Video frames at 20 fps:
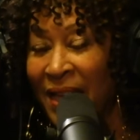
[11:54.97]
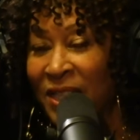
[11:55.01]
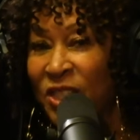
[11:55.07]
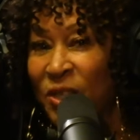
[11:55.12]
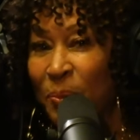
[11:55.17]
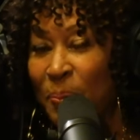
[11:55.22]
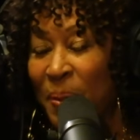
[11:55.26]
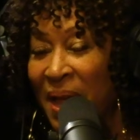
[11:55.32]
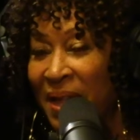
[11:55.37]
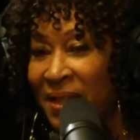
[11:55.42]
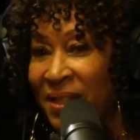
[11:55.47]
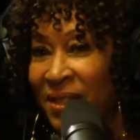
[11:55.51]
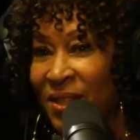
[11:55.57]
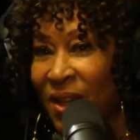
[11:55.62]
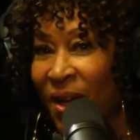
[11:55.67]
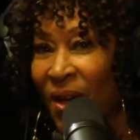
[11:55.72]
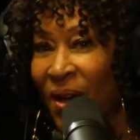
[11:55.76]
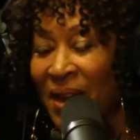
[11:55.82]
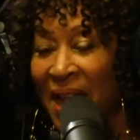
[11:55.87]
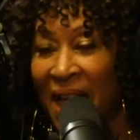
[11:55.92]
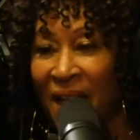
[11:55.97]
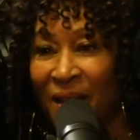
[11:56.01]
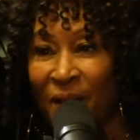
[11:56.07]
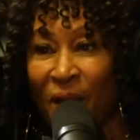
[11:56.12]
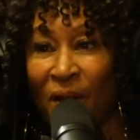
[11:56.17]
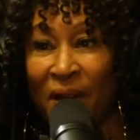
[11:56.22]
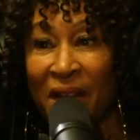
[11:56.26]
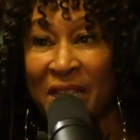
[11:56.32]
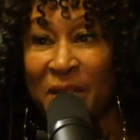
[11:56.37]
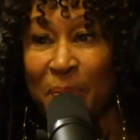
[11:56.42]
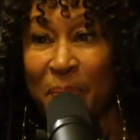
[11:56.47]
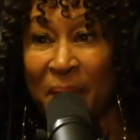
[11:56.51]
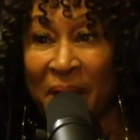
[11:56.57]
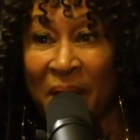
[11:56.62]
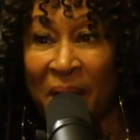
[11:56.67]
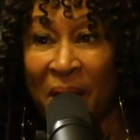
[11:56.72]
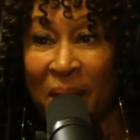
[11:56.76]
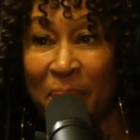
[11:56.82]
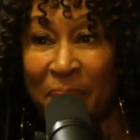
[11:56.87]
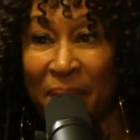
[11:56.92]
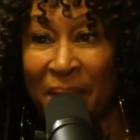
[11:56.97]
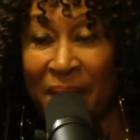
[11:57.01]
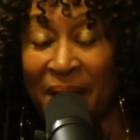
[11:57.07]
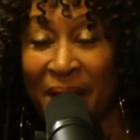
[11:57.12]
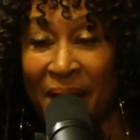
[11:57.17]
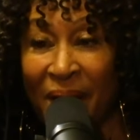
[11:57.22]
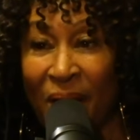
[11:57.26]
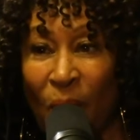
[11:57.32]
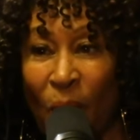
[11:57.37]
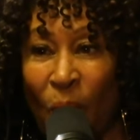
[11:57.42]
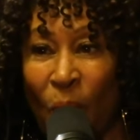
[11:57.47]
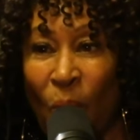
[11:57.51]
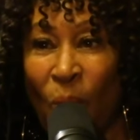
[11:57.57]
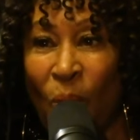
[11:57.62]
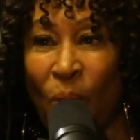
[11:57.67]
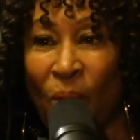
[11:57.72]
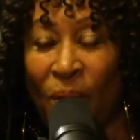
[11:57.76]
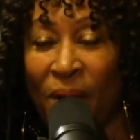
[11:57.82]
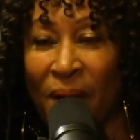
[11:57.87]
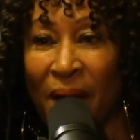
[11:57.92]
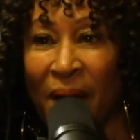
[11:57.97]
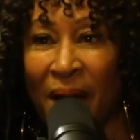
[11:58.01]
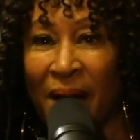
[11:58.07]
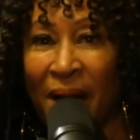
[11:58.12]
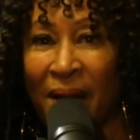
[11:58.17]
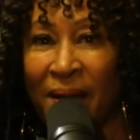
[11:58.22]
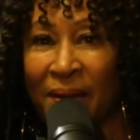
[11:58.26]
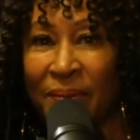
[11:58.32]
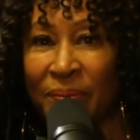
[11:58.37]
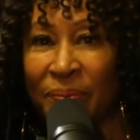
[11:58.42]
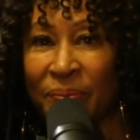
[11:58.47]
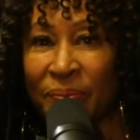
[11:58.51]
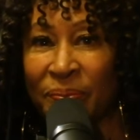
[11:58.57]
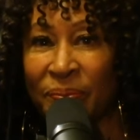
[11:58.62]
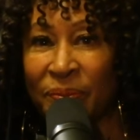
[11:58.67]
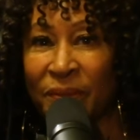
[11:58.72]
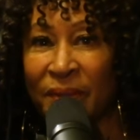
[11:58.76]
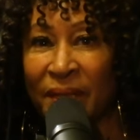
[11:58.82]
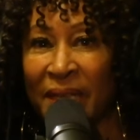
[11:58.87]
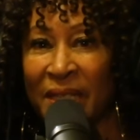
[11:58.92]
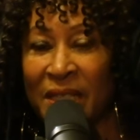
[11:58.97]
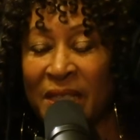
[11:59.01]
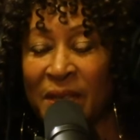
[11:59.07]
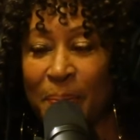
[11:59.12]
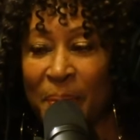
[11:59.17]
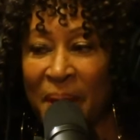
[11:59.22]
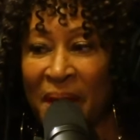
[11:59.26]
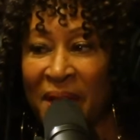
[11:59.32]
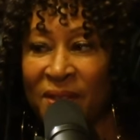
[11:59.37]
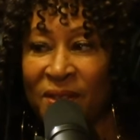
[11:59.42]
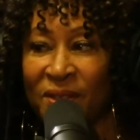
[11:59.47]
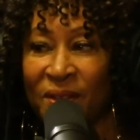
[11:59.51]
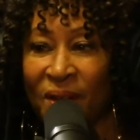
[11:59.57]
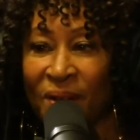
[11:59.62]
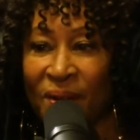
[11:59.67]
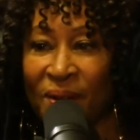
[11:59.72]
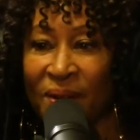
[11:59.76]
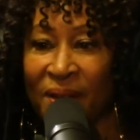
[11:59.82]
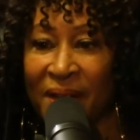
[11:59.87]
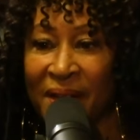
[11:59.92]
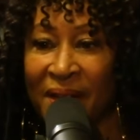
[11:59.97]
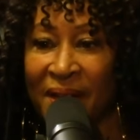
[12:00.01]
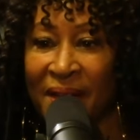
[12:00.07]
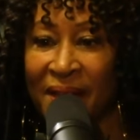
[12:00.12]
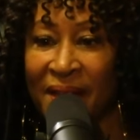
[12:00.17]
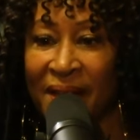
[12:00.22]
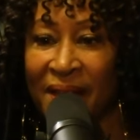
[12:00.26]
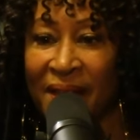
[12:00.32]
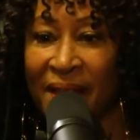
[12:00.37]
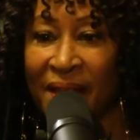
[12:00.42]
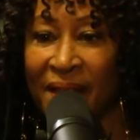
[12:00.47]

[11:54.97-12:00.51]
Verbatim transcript: It depends on how long it's been up, or it depends on